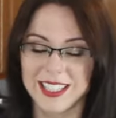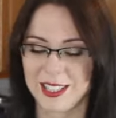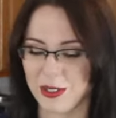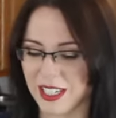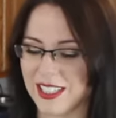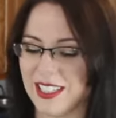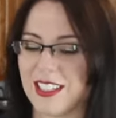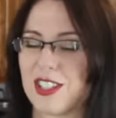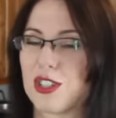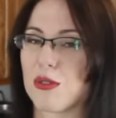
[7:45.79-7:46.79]
It's so easy
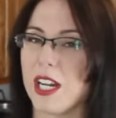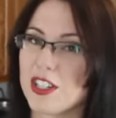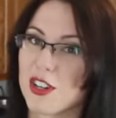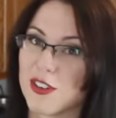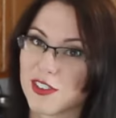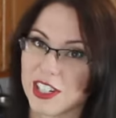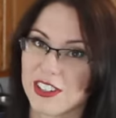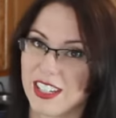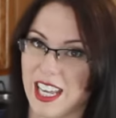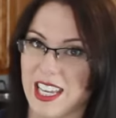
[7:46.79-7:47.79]
to stretch over
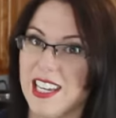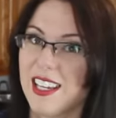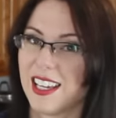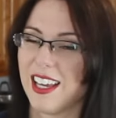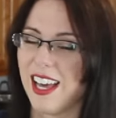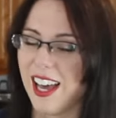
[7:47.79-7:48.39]
your cake.